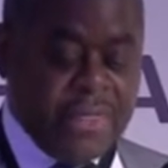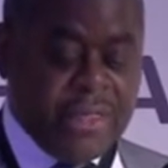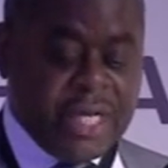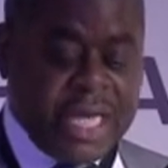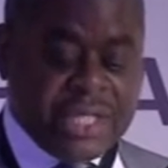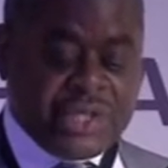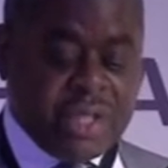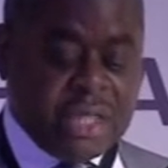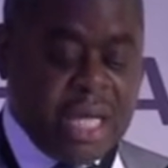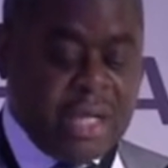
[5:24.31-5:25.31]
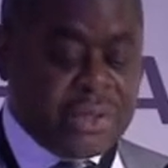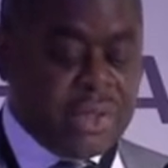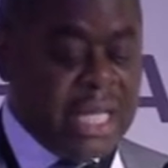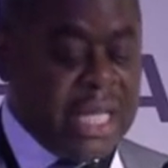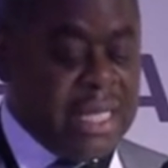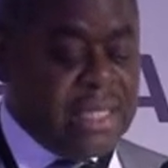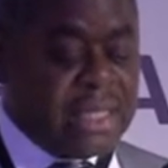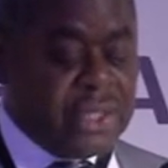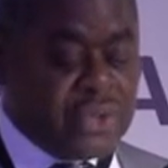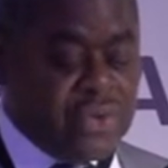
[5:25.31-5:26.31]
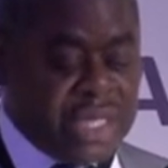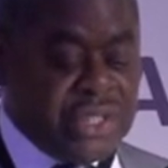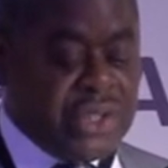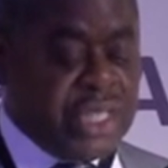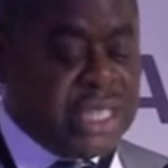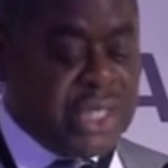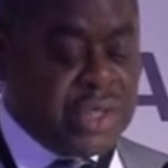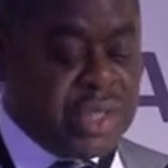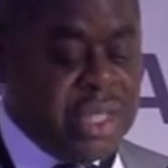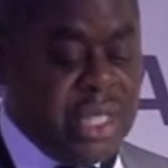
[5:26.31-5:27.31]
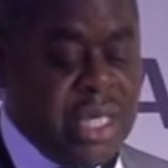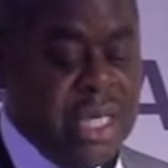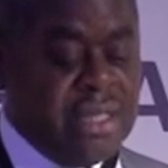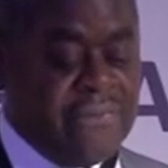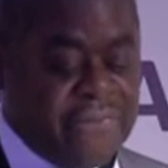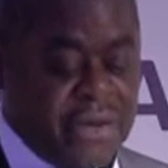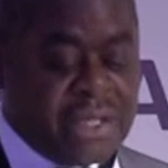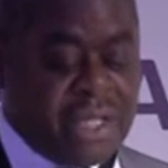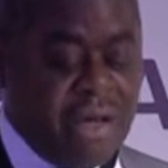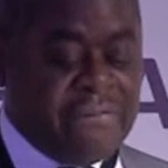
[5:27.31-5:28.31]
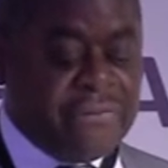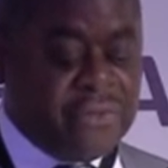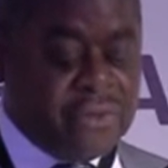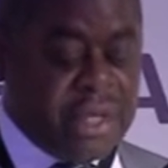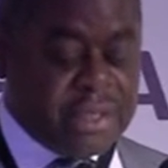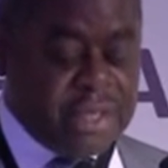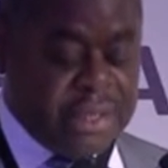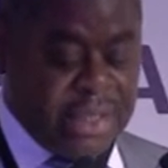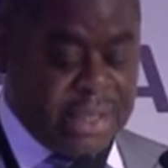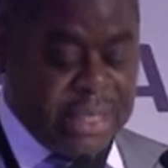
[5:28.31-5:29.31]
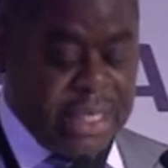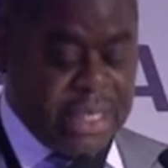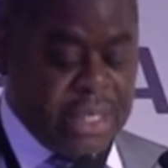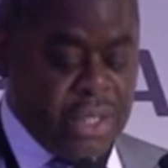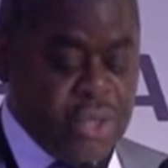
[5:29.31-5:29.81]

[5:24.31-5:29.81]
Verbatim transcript: the National Council held a strategy session in the first half of 2016